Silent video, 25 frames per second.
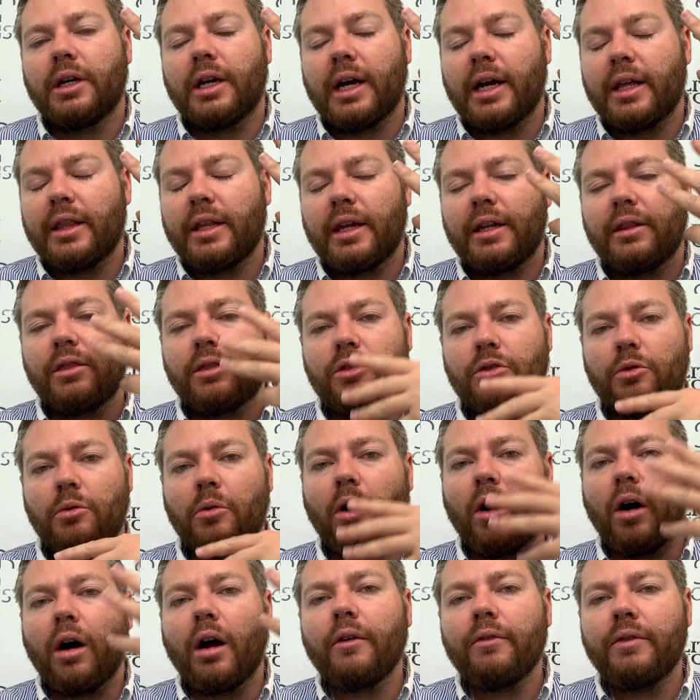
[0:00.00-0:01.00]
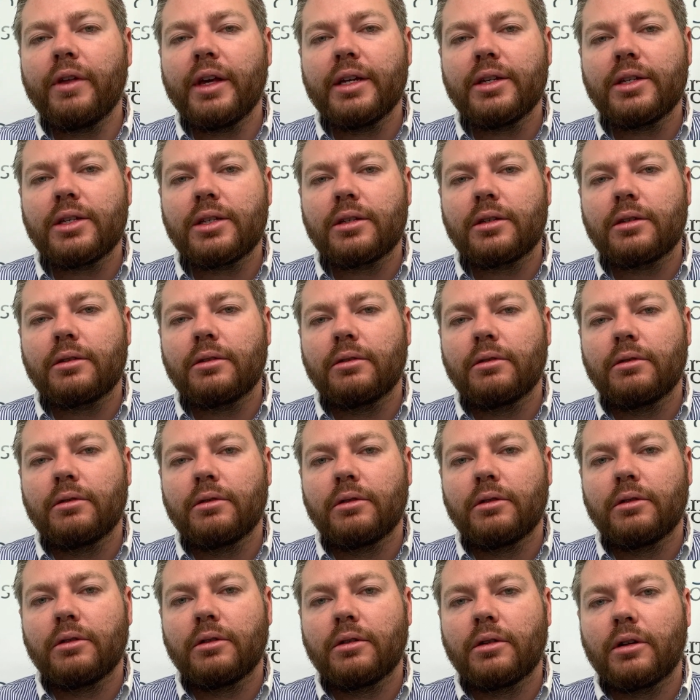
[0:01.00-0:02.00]
And then through all of this,
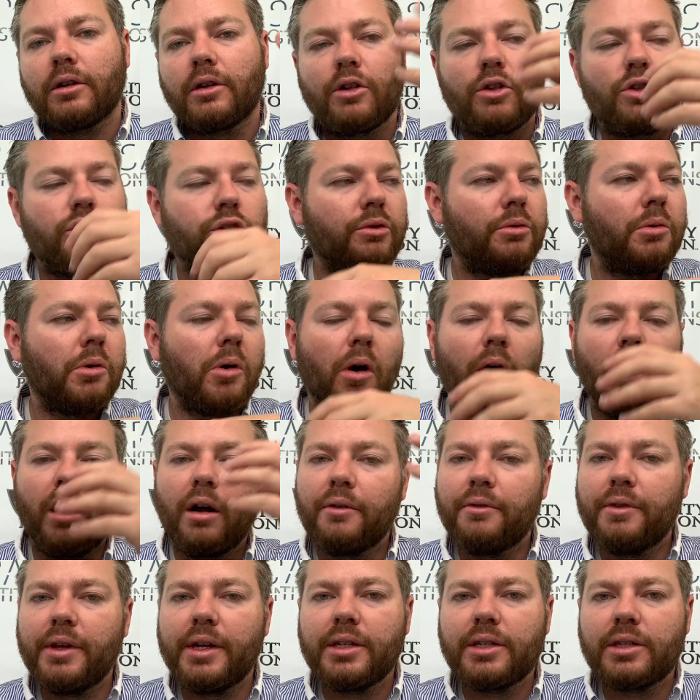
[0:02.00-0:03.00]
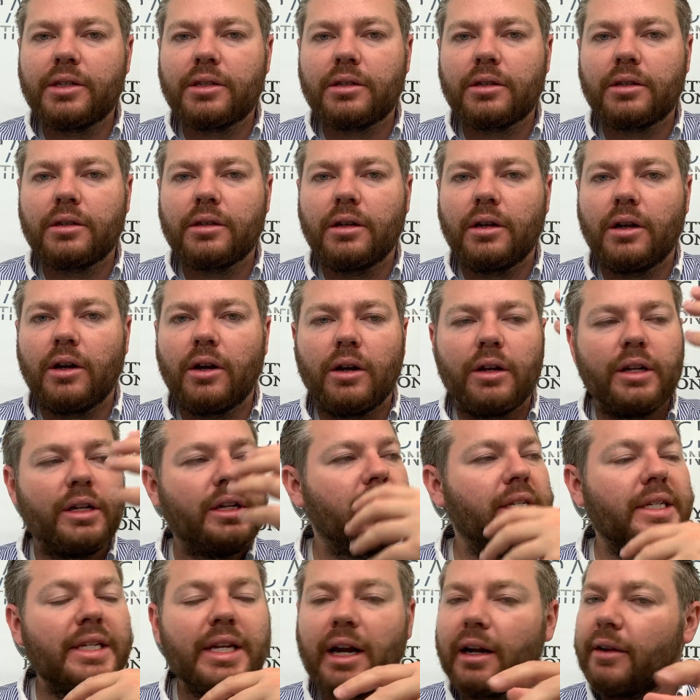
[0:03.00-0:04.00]
through all of this,
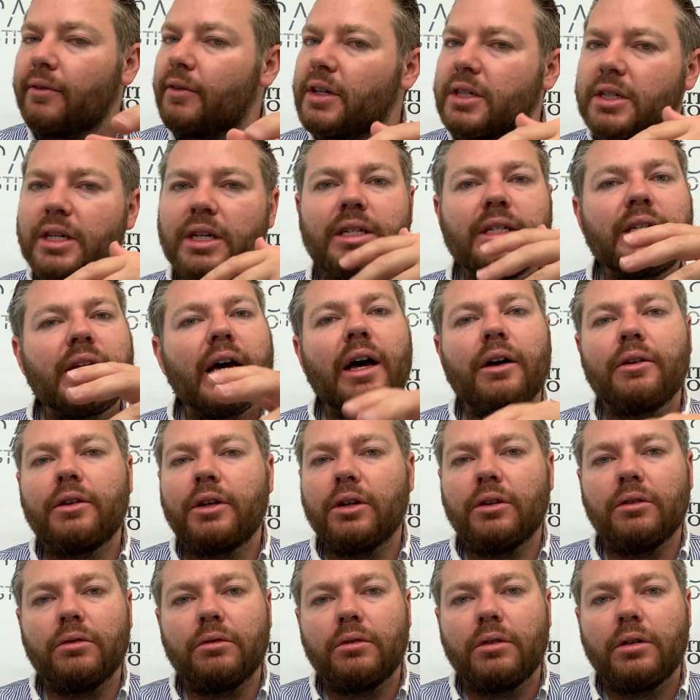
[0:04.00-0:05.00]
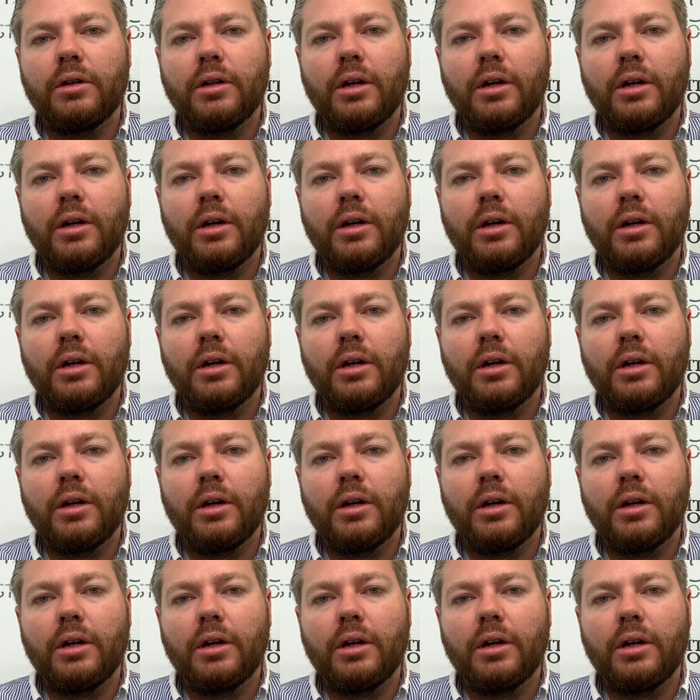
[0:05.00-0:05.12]
none of us can tell you